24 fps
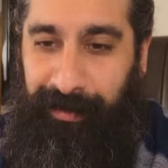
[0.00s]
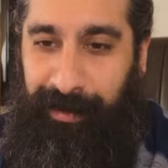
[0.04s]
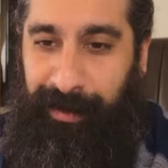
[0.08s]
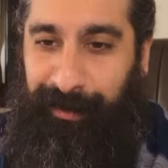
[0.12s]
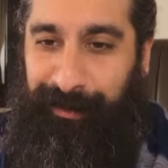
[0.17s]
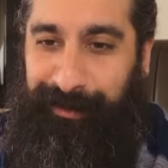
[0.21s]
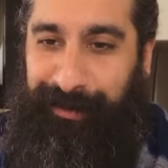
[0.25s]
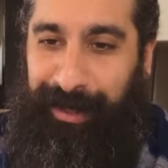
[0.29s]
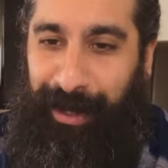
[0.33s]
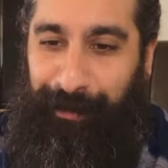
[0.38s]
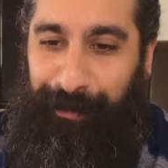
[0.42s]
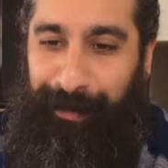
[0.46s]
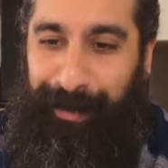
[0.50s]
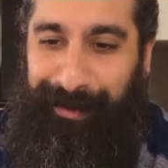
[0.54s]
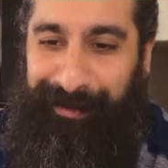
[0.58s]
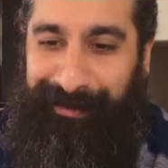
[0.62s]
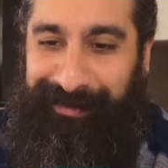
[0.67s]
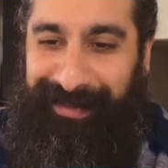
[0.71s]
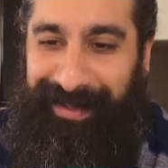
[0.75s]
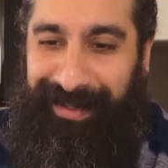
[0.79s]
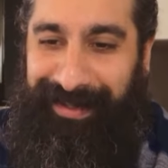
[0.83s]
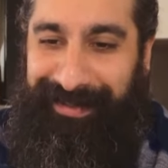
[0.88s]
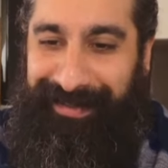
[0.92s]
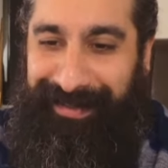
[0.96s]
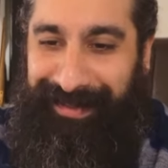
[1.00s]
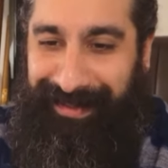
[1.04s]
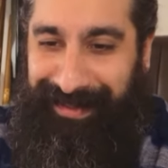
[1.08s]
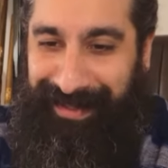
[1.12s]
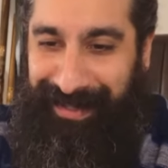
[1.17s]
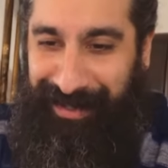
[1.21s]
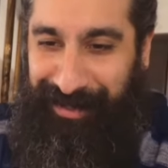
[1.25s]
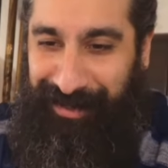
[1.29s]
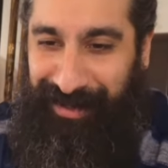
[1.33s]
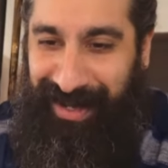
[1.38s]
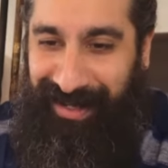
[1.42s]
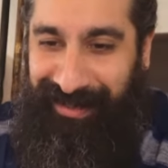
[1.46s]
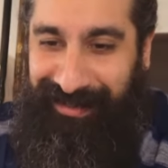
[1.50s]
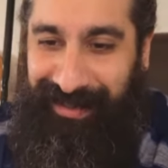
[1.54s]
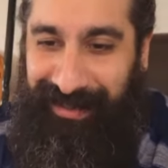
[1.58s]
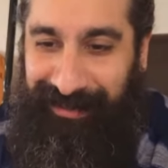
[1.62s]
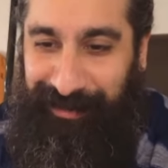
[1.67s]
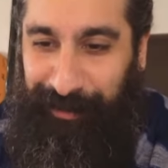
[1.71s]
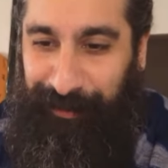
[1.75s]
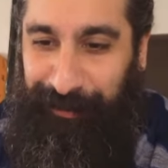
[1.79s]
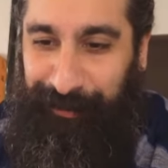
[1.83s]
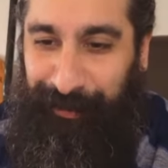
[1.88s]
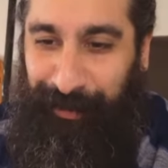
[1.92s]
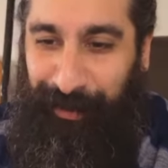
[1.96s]
Someone said TD Jakes has
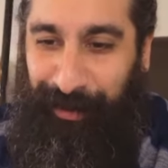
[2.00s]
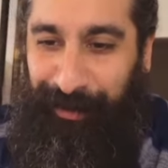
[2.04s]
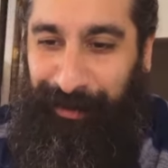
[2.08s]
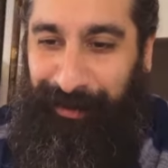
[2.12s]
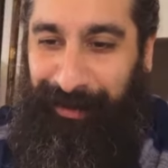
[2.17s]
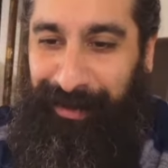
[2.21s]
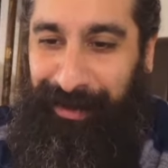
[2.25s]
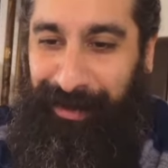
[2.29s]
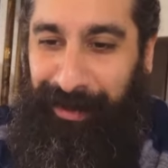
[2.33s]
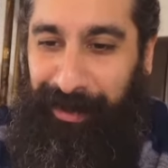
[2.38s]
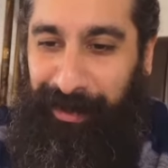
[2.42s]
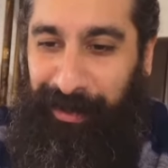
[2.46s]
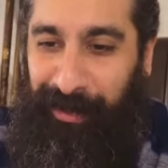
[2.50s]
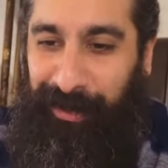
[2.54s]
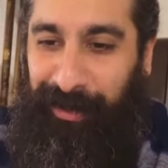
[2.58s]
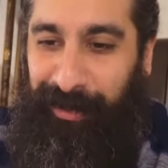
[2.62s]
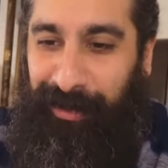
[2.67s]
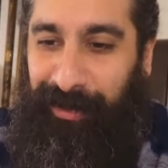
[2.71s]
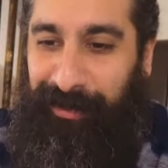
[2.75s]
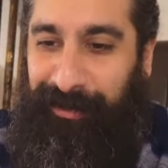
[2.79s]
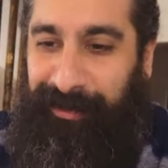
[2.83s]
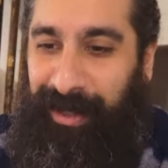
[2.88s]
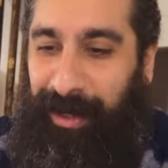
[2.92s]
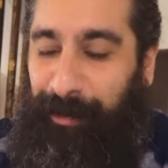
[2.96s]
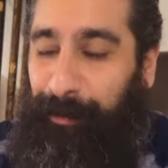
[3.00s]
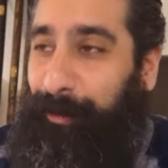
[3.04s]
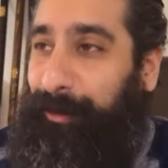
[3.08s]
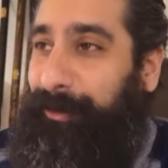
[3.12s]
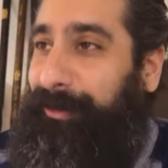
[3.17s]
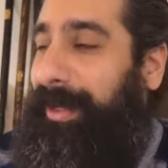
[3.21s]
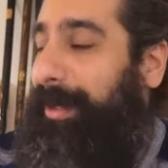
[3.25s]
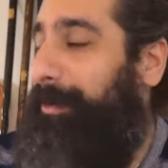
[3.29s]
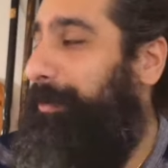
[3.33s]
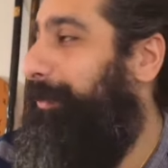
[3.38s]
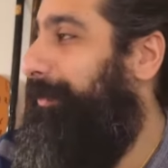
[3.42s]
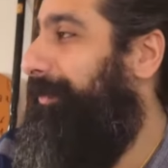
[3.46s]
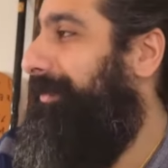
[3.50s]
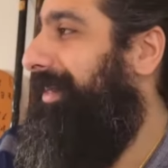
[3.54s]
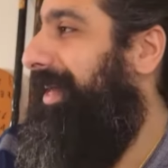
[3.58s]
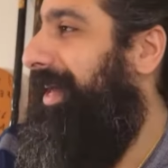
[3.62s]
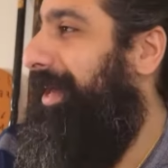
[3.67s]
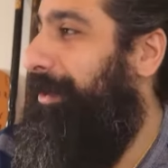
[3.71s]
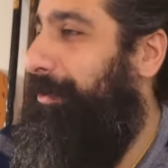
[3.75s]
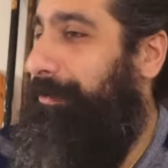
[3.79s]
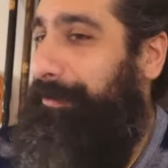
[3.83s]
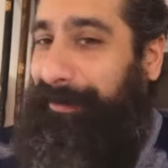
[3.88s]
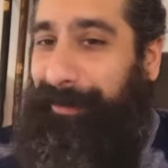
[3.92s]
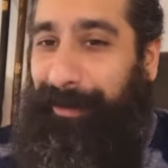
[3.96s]
a song, Double Doubles. I
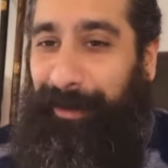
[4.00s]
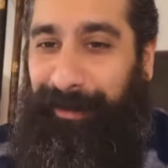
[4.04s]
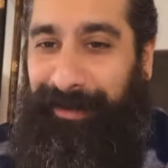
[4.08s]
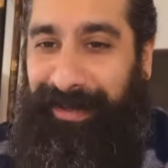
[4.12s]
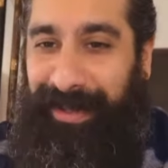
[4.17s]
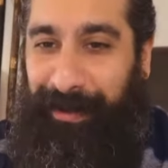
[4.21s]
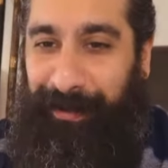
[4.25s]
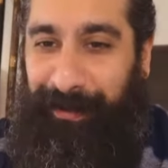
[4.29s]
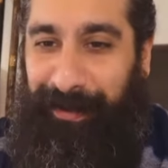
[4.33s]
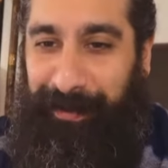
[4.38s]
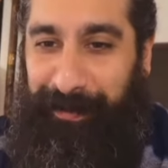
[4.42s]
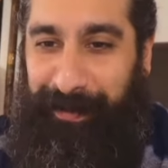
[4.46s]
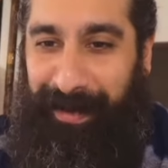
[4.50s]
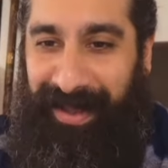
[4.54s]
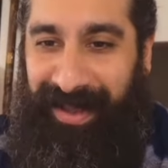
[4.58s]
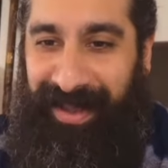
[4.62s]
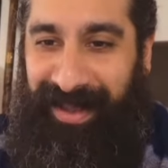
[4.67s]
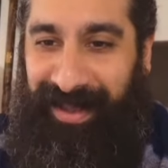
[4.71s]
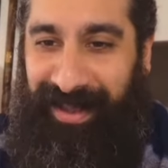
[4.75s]
don't even know that one, man.